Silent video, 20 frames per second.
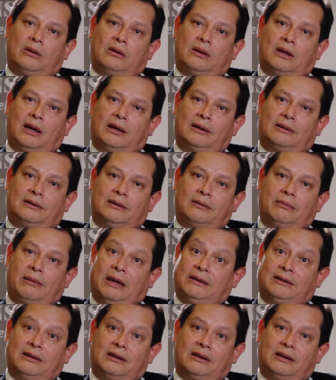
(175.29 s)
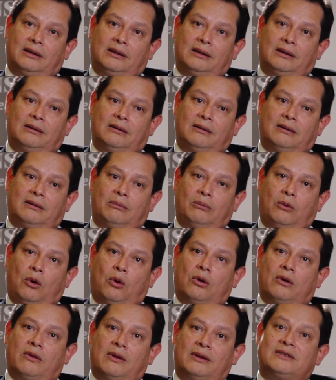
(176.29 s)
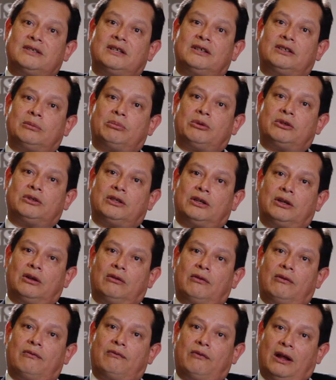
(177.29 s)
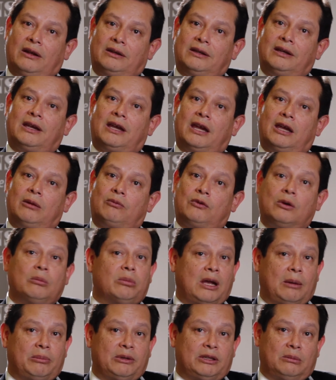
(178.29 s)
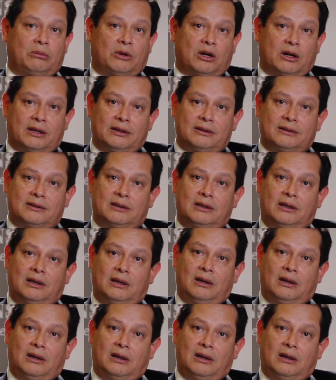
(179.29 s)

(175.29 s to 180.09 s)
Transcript: that basically more than 60% of the funding came from capital markets,